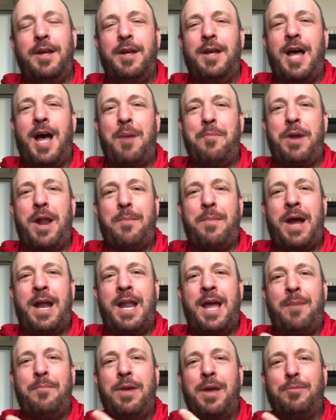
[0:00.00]
but I might
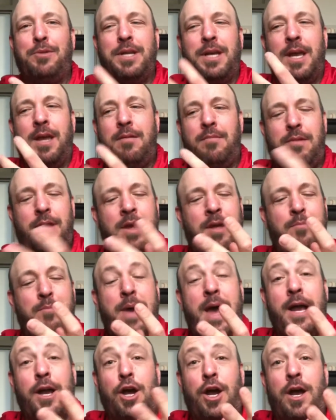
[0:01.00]
not be able to get it
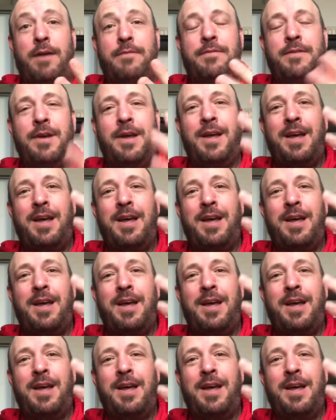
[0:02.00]
back off.